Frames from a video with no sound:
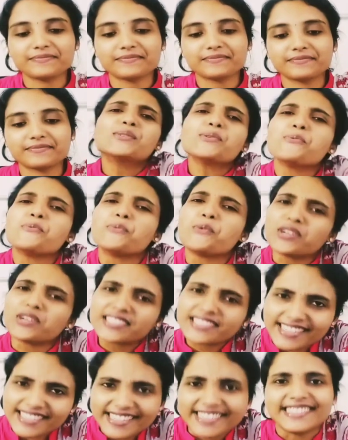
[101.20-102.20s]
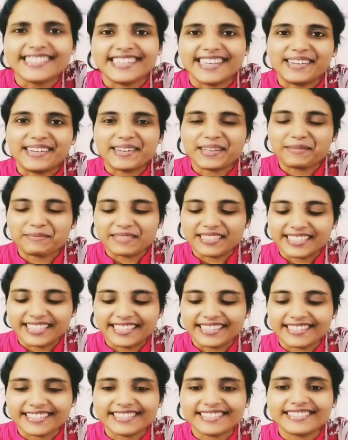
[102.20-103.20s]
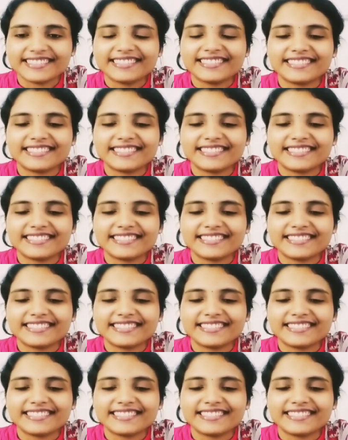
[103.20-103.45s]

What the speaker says: So what is genetic material?